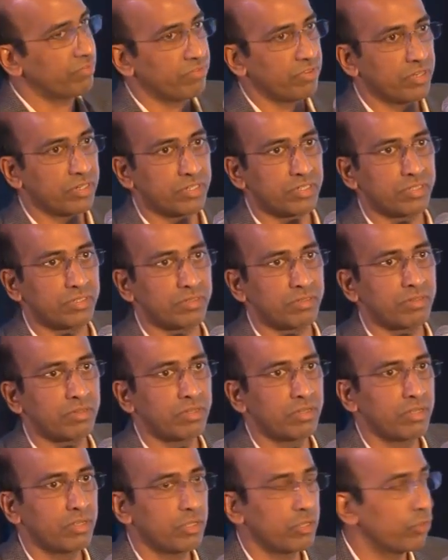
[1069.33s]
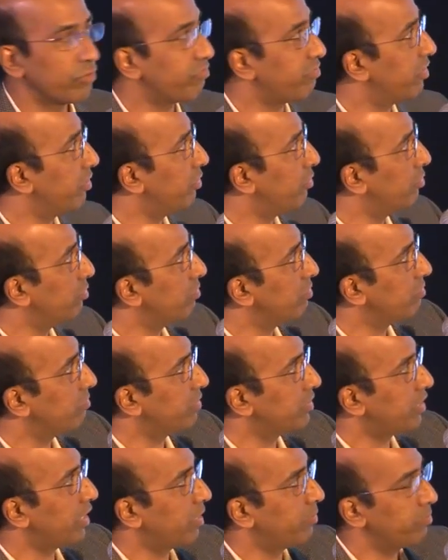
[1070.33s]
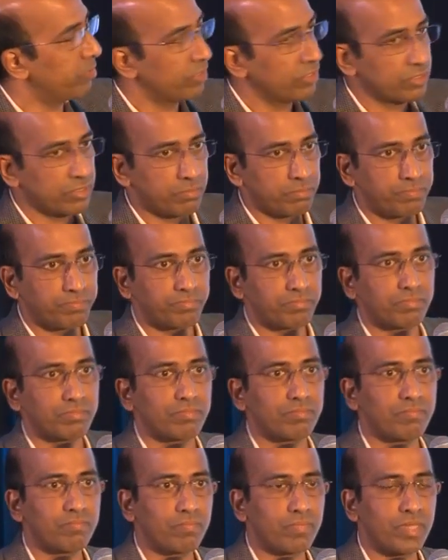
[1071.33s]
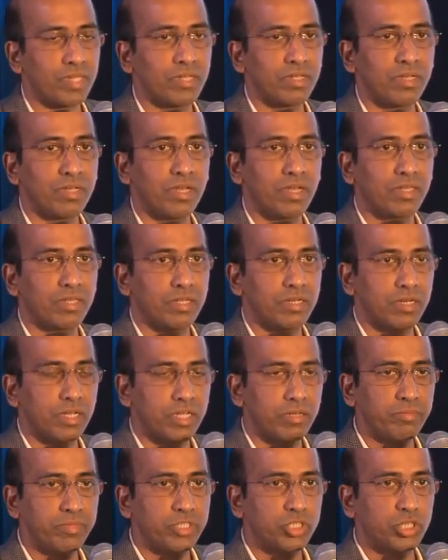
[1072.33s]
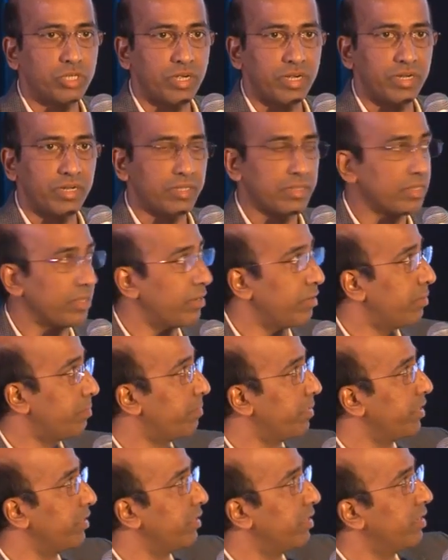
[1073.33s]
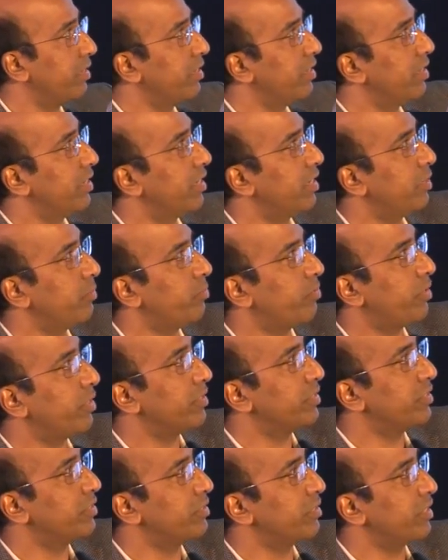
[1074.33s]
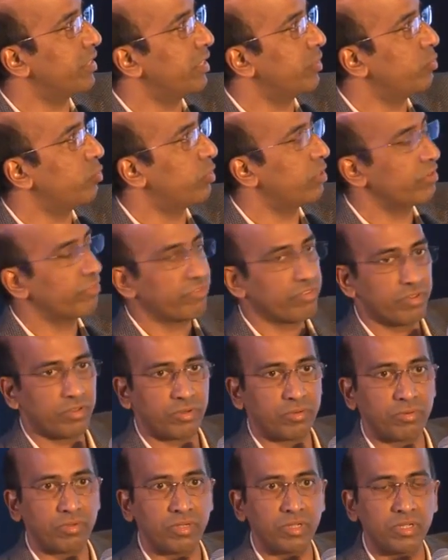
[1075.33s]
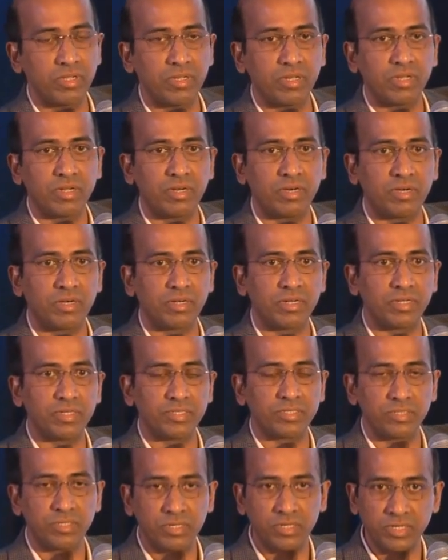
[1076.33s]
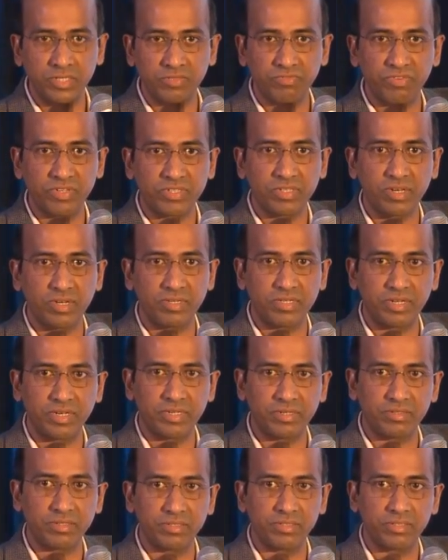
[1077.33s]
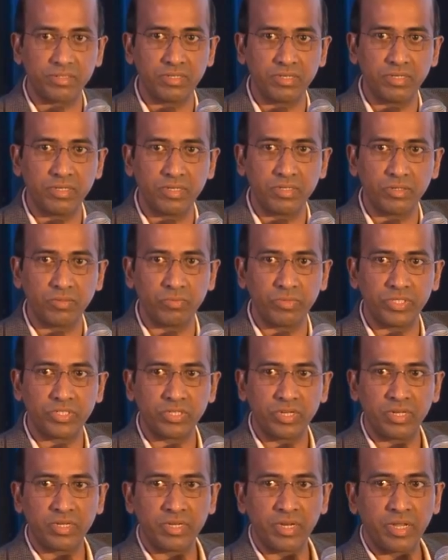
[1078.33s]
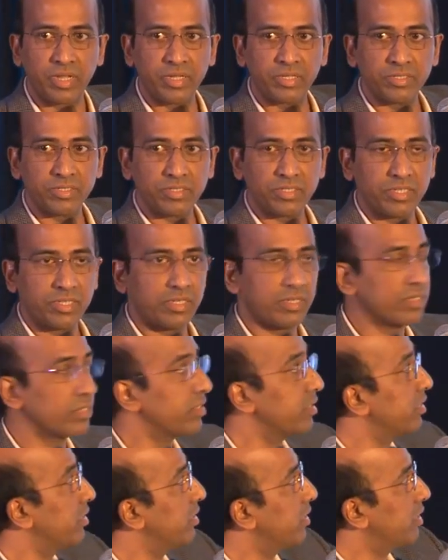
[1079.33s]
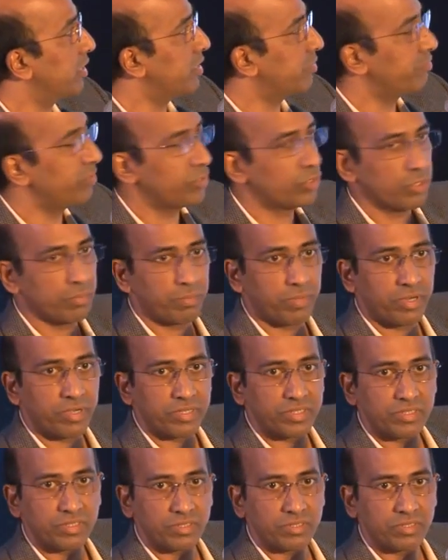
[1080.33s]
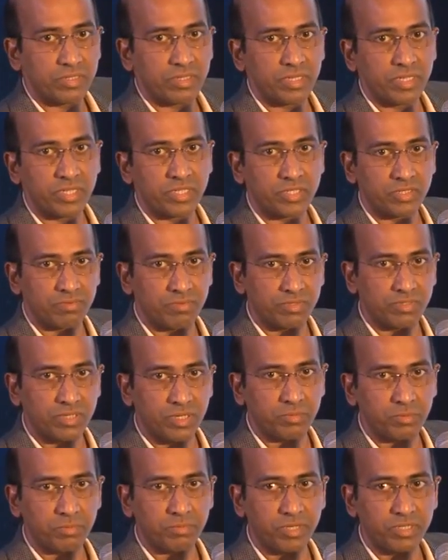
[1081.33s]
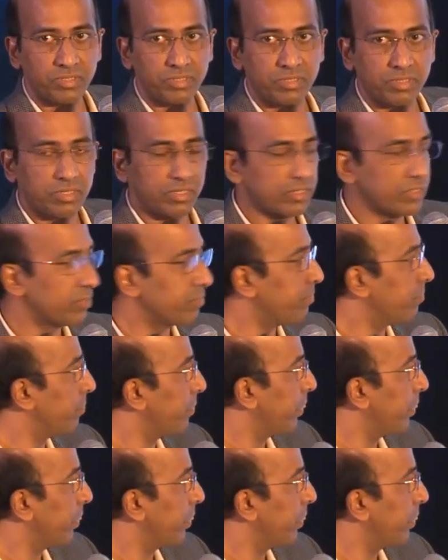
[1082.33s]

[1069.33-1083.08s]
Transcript: and function, flow, metabolism. And then image-guided therapy and processing and workflow are considered as facilitators, which enhance the individual boxes in each of the subspecialties.